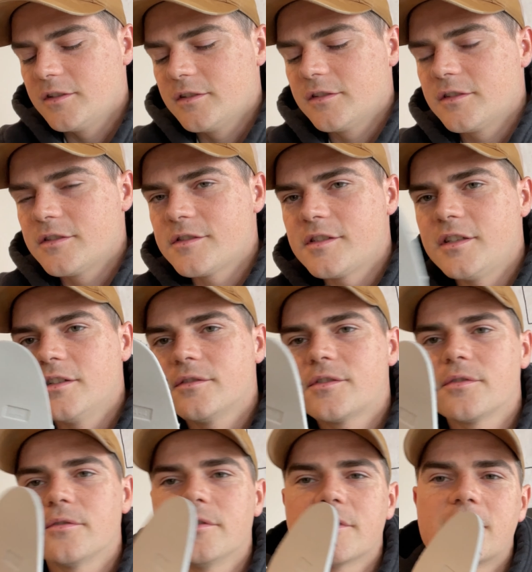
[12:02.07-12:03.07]
because the
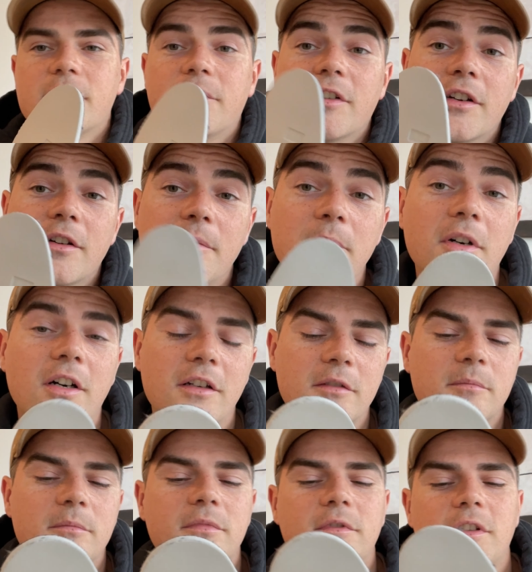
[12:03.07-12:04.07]
outsole is the very
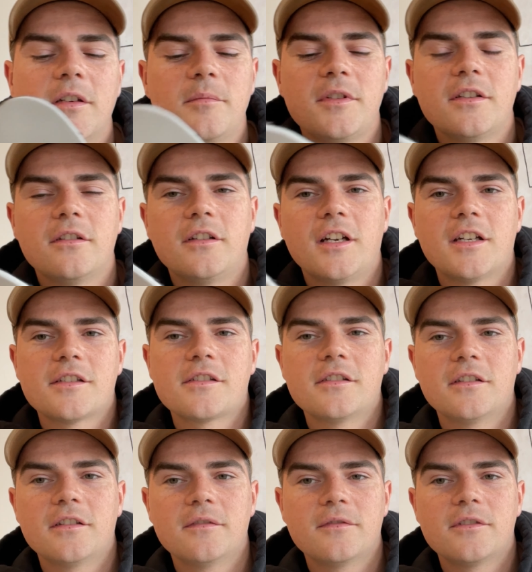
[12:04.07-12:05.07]
bottom. That'll be the last
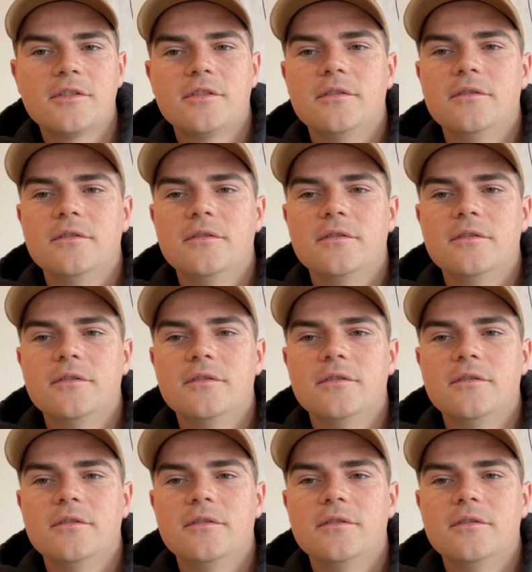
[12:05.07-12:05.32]
thing of the shoe,